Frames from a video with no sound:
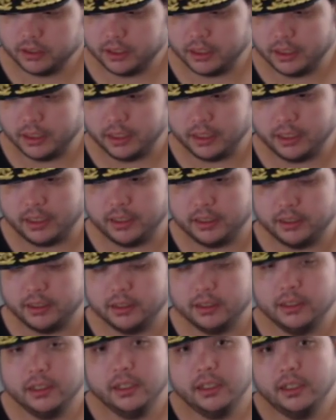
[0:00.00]
and
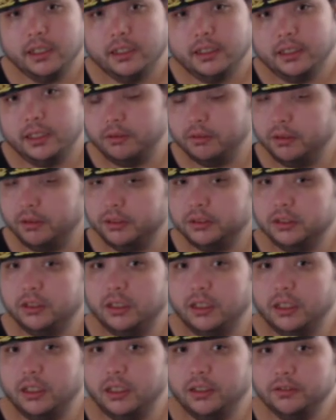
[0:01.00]
there were
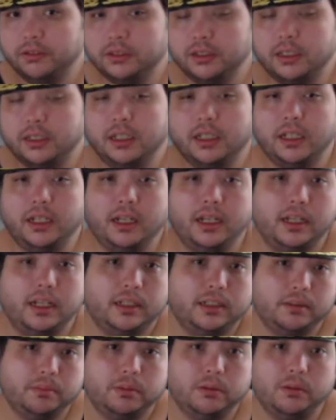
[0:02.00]
times that I
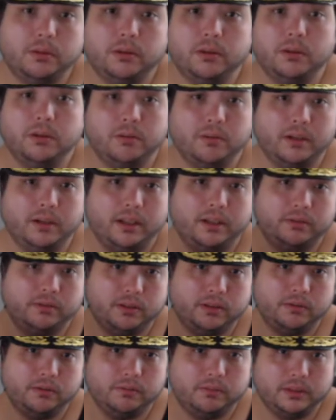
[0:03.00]
had to pull away
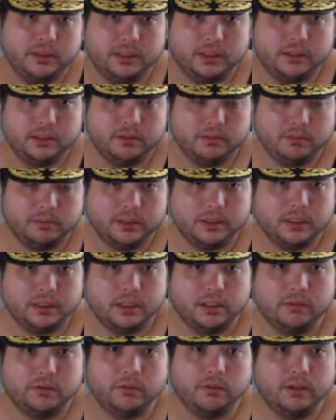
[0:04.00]
from
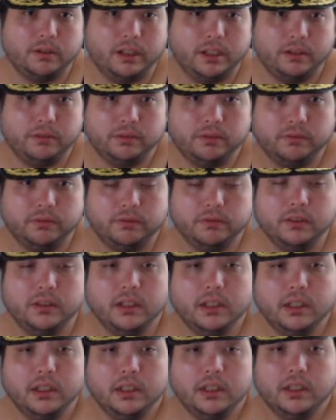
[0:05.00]
myself away from
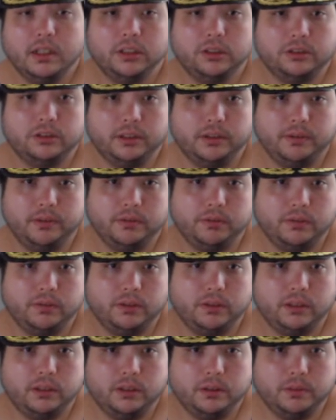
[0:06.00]
streaming for
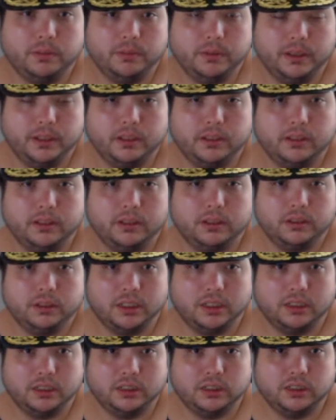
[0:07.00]
a little bit
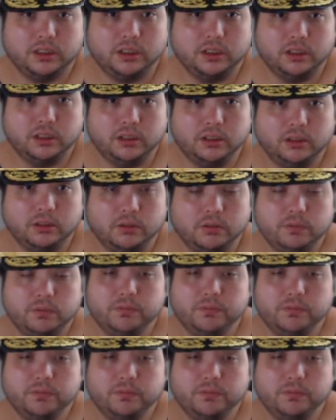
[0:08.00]
just to